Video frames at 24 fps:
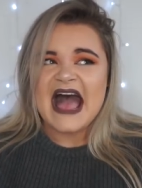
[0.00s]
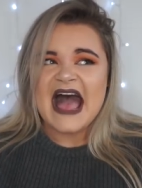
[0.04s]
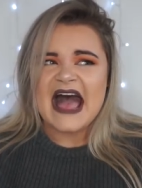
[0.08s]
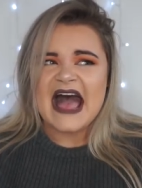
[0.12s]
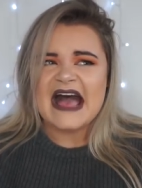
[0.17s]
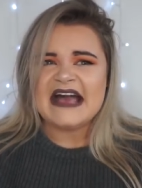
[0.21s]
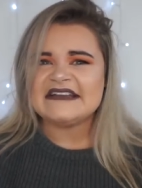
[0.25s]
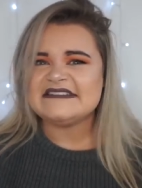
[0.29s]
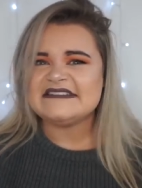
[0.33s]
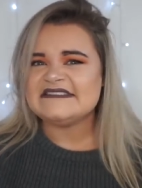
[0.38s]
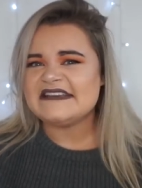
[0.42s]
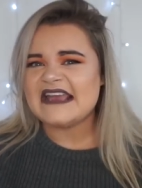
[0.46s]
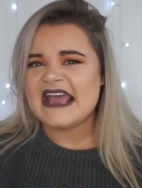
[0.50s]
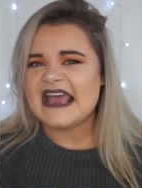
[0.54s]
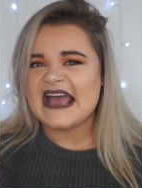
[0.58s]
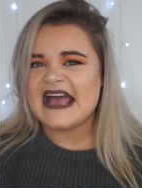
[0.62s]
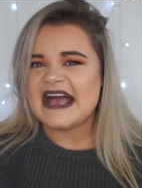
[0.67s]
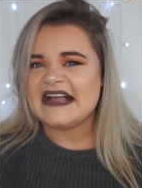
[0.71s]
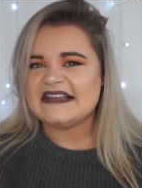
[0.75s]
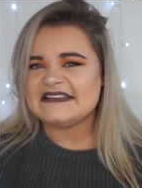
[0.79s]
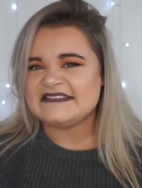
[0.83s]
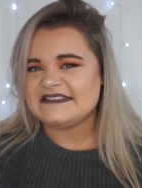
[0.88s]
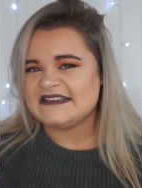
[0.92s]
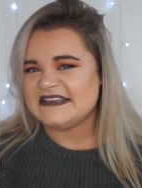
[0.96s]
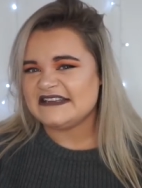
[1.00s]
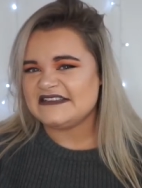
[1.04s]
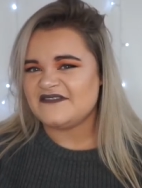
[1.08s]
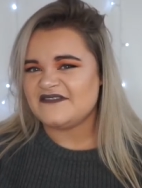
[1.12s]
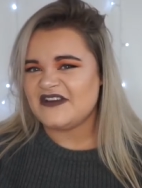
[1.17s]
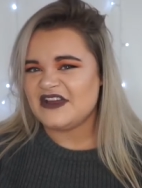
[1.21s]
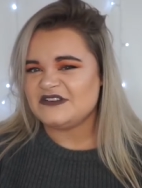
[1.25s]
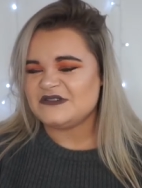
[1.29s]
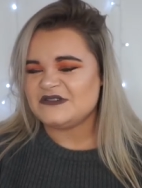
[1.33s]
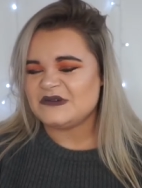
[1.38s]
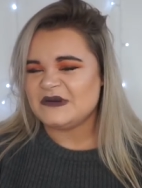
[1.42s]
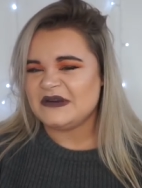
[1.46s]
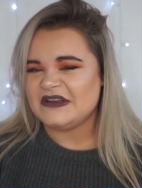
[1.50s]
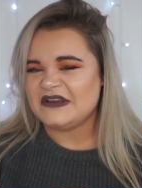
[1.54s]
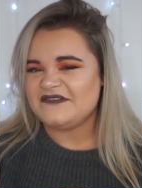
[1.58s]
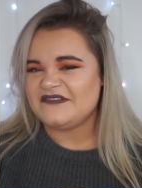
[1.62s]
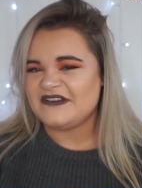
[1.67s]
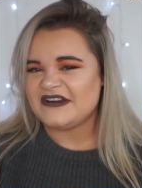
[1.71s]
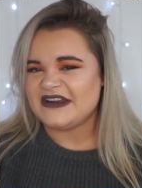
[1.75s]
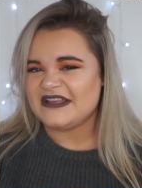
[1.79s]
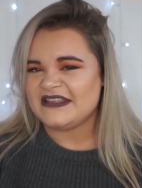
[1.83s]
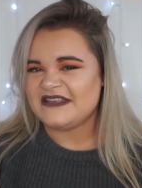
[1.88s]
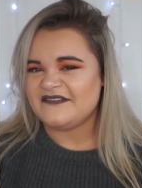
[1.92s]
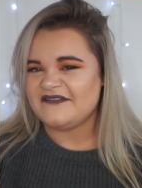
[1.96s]
And yeah, I'll see you very shortly for
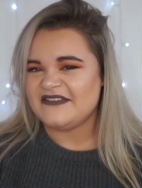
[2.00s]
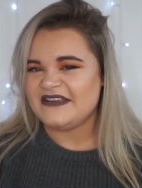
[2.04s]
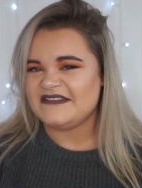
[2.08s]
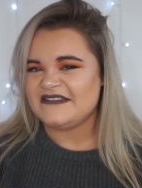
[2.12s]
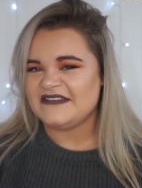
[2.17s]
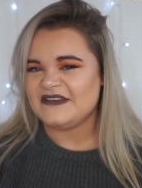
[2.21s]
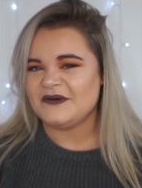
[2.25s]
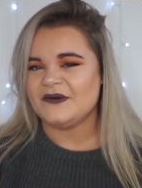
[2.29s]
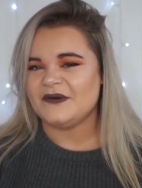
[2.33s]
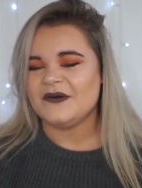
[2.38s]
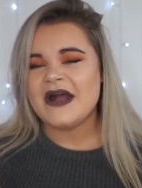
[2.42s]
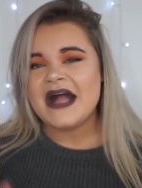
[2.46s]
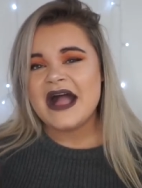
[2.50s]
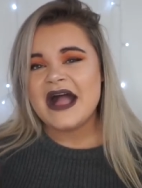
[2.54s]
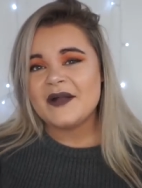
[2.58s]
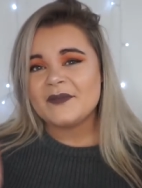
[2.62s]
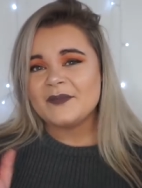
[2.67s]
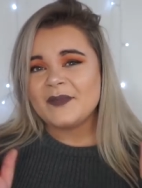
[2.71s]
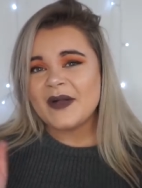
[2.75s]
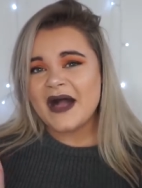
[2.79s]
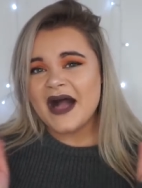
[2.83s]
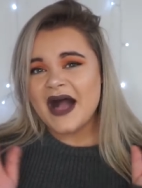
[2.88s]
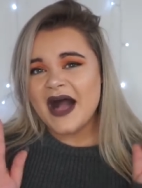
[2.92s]
another video. Bye!